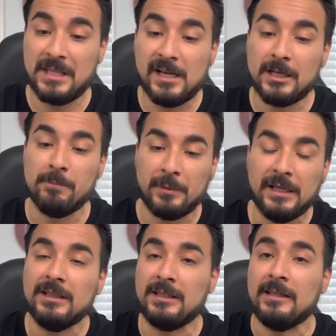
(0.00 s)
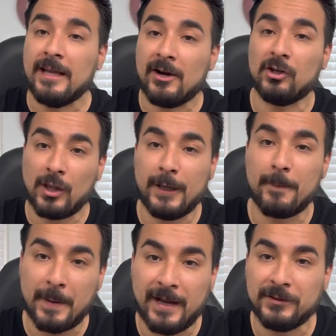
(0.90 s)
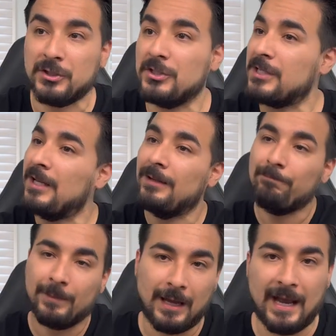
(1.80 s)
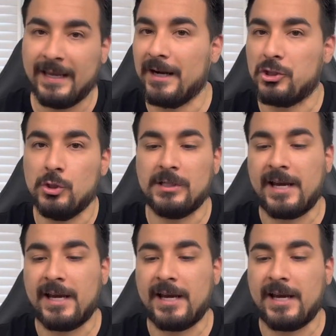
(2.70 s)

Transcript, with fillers: they can beat the Carolina Panthers, I gotta choose the